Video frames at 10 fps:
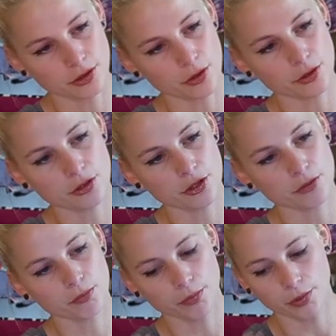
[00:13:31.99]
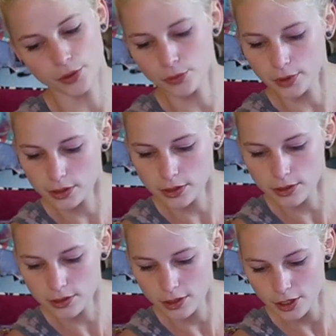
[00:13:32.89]
So there's the blue
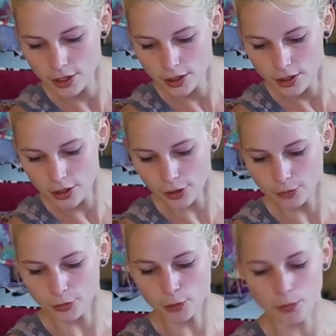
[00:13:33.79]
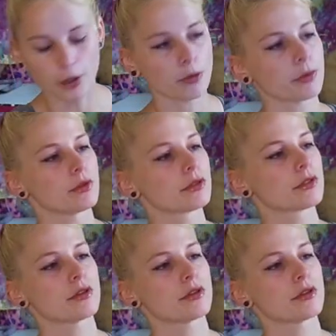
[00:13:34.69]
ones, or no, purple.